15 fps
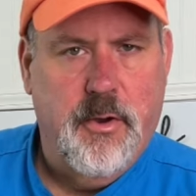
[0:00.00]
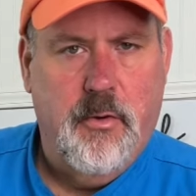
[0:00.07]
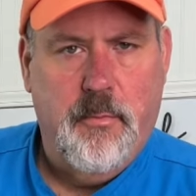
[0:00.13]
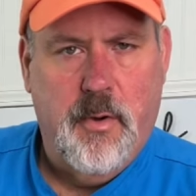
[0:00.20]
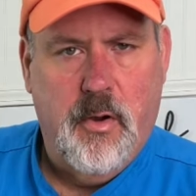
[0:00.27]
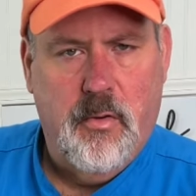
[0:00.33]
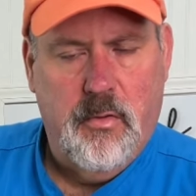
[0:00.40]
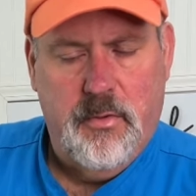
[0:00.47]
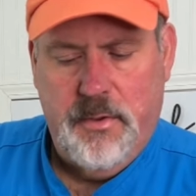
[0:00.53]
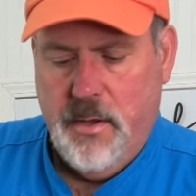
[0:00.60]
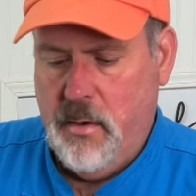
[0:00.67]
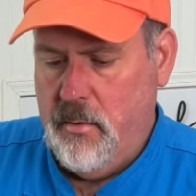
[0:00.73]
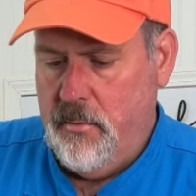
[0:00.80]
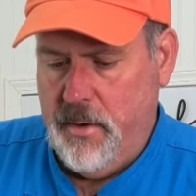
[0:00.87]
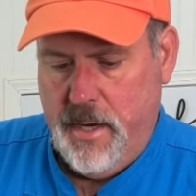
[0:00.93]
mold,
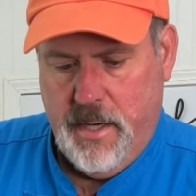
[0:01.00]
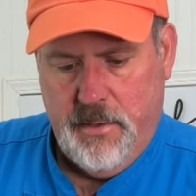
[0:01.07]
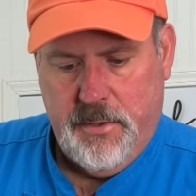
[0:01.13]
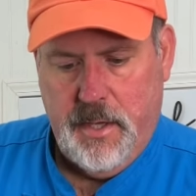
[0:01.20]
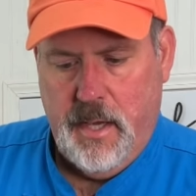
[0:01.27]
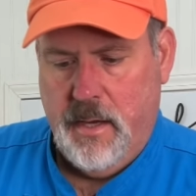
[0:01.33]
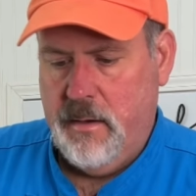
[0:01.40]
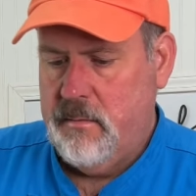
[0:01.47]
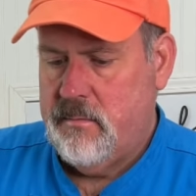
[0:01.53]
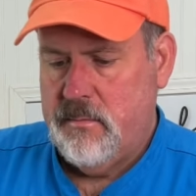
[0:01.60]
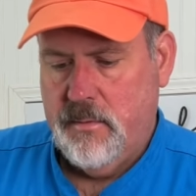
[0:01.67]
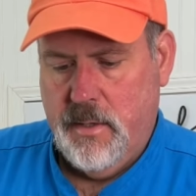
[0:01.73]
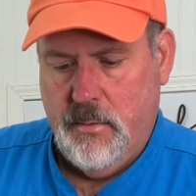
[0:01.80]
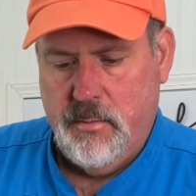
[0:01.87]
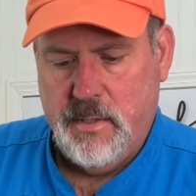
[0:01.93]
no anything.
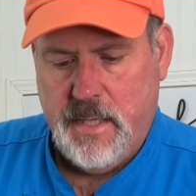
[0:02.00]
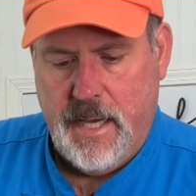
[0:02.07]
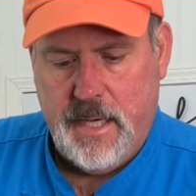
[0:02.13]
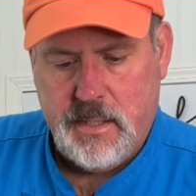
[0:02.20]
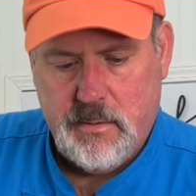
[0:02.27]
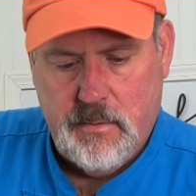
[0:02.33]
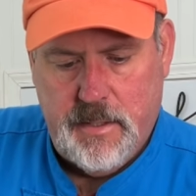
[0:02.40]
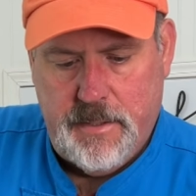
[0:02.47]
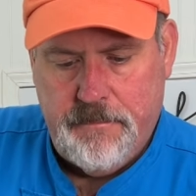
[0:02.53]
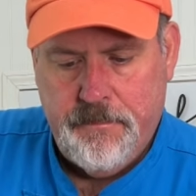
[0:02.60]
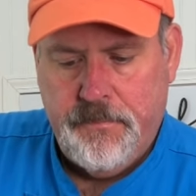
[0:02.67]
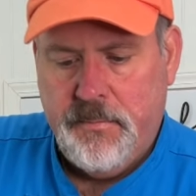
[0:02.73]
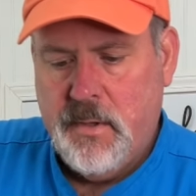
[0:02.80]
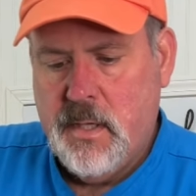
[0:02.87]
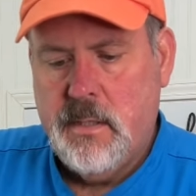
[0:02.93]
That was excellent.
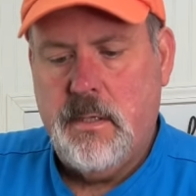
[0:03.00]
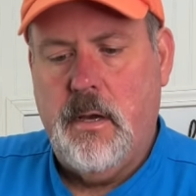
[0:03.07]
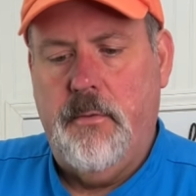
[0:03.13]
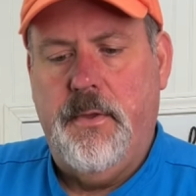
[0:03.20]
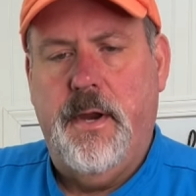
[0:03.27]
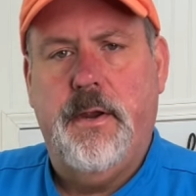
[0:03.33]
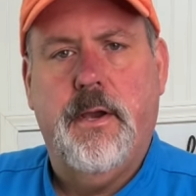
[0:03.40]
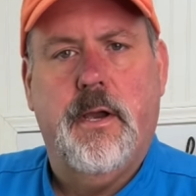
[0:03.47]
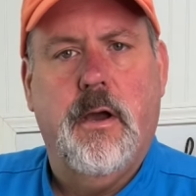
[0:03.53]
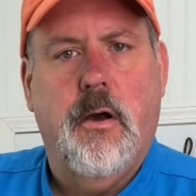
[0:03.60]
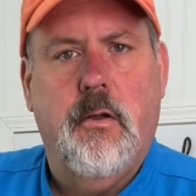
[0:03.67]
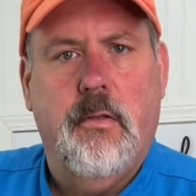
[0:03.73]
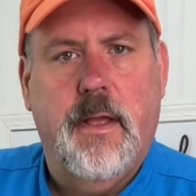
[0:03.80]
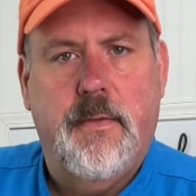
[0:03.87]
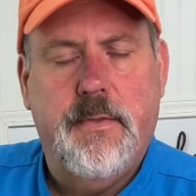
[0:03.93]
So there you
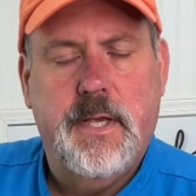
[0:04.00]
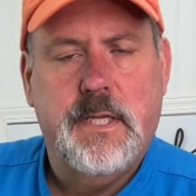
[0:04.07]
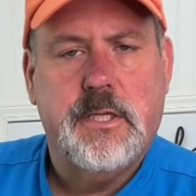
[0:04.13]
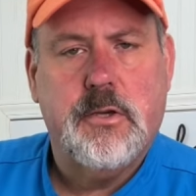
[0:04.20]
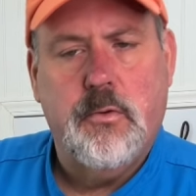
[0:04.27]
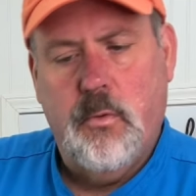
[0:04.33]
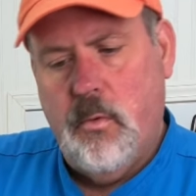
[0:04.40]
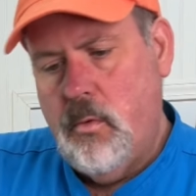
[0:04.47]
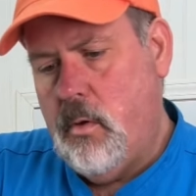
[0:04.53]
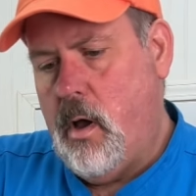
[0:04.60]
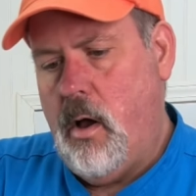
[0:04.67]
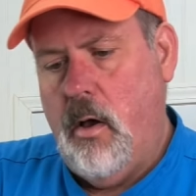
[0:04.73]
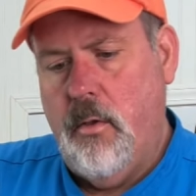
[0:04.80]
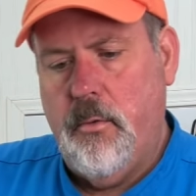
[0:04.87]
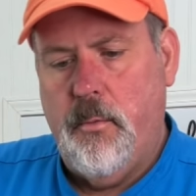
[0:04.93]
go. Let these cool
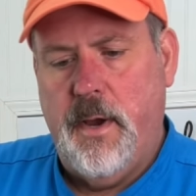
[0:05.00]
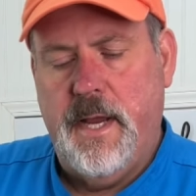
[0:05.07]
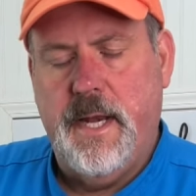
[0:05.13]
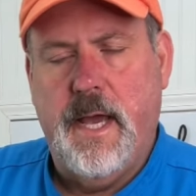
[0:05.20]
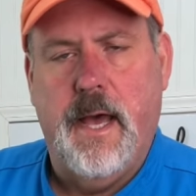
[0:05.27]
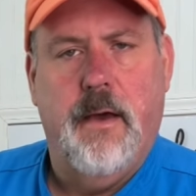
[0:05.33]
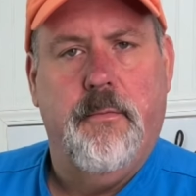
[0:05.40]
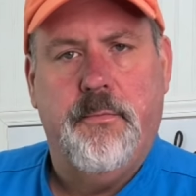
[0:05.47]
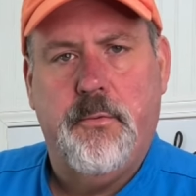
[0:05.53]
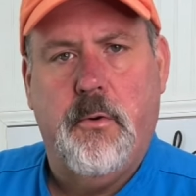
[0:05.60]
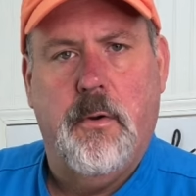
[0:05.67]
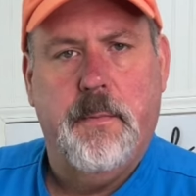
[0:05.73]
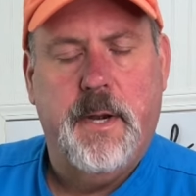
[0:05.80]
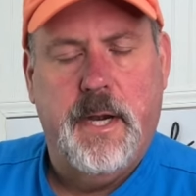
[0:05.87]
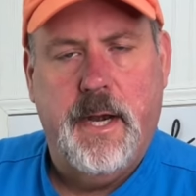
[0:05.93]
all the way down. Throw
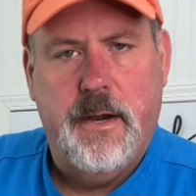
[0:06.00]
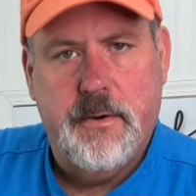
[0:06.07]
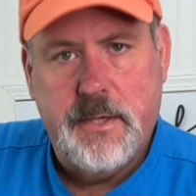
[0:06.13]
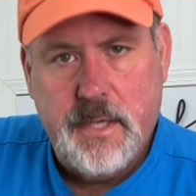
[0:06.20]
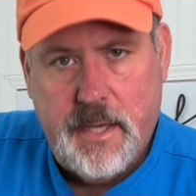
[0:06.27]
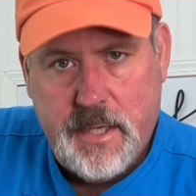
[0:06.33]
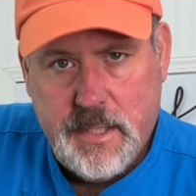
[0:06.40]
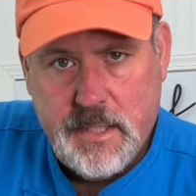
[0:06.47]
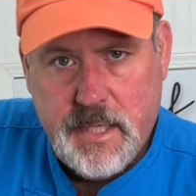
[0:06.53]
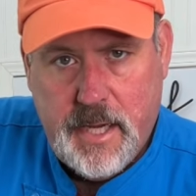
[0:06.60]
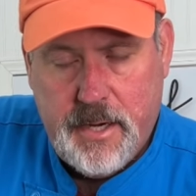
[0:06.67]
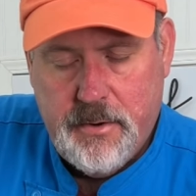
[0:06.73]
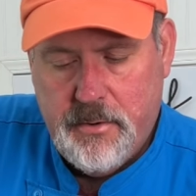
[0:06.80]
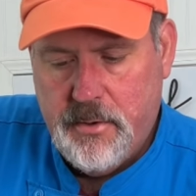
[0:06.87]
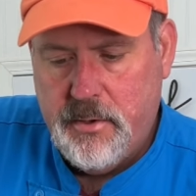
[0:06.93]
them in an airtight
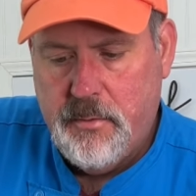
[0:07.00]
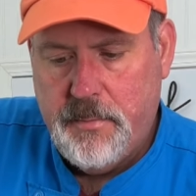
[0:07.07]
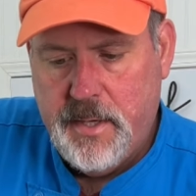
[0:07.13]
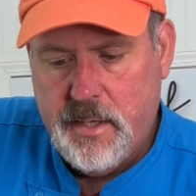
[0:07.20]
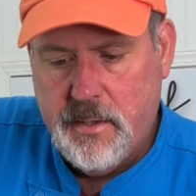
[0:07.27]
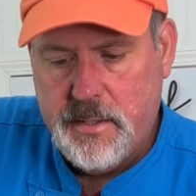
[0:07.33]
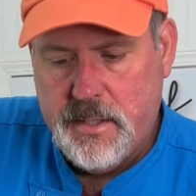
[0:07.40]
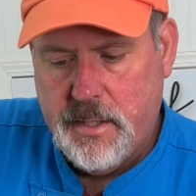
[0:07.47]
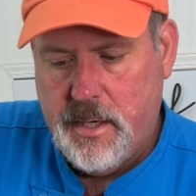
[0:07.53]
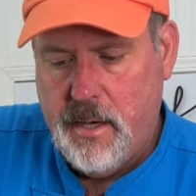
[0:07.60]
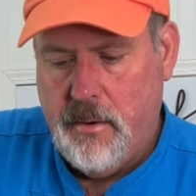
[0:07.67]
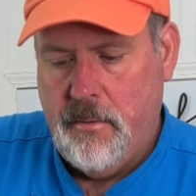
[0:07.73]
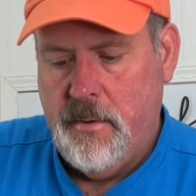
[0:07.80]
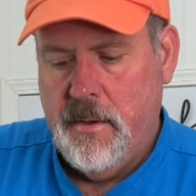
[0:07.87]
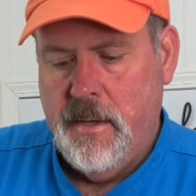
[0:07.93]
container and you'll be good to
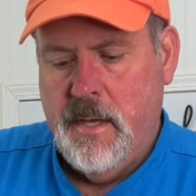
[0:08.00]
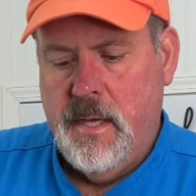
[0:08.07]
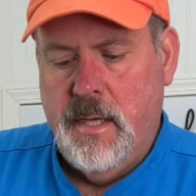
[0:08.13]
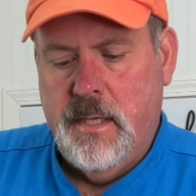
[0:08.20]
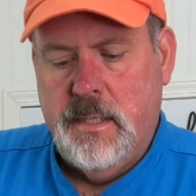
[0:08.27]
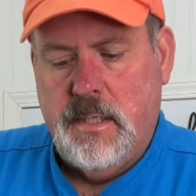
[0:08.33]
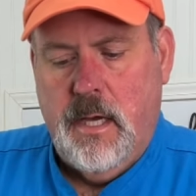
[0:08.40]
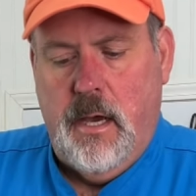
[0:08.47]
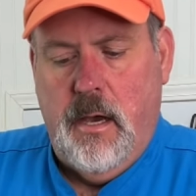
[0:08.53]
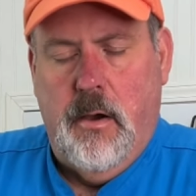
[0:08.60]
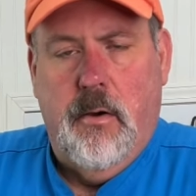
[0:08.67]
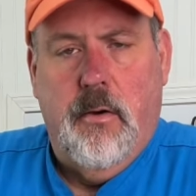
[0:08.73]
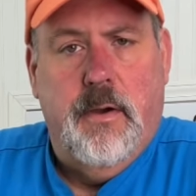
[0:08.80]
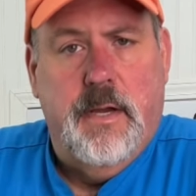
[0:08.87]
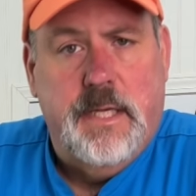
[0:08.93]
go.
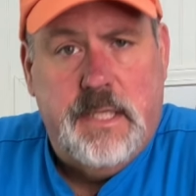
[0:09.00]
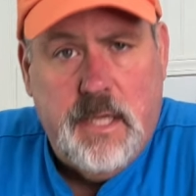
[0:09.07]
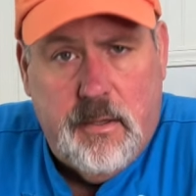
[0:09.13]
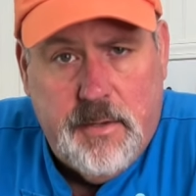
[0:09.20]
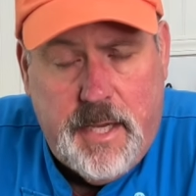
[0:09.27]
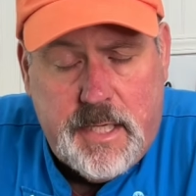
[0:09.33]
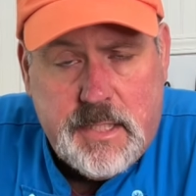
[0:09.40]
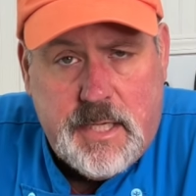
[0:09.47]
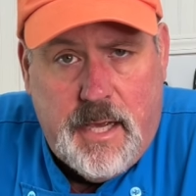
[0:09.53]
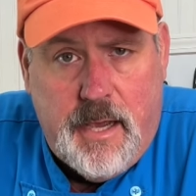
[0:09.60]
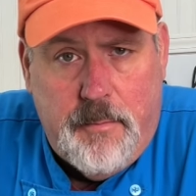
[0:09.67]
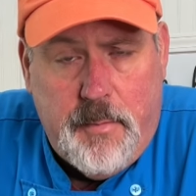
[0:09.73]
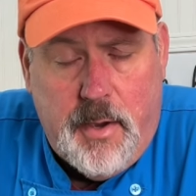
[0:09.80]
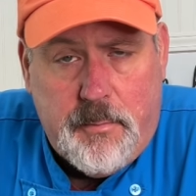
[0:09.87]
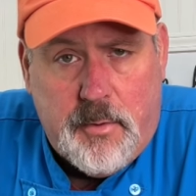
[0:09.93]
So until next
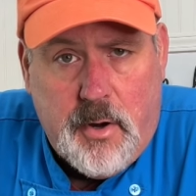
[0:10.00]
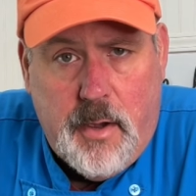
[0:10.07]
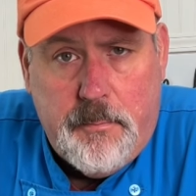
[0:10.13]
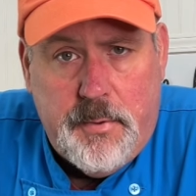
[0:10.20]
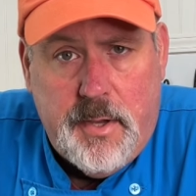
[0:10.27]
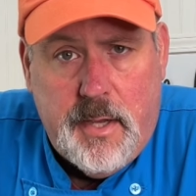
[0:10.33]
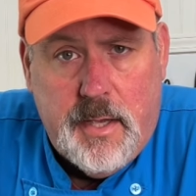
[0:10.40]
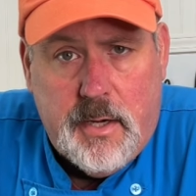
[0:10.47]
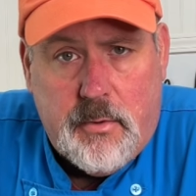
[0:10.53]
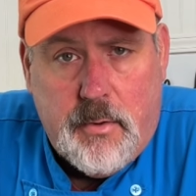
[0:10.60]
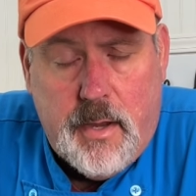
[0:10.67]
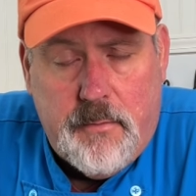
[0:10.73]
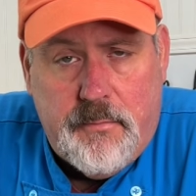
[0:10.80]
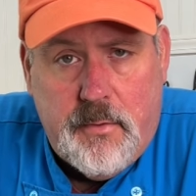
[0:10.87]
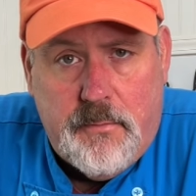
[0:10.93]
time, I'm Grumpy and
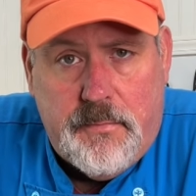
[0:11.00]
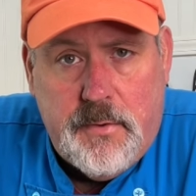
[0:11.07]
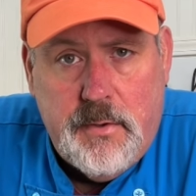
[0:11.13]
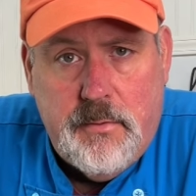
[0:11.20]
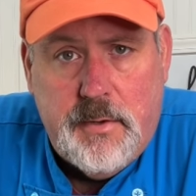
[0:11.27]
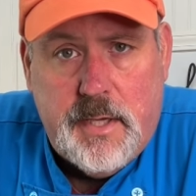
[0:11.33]
grateful for you to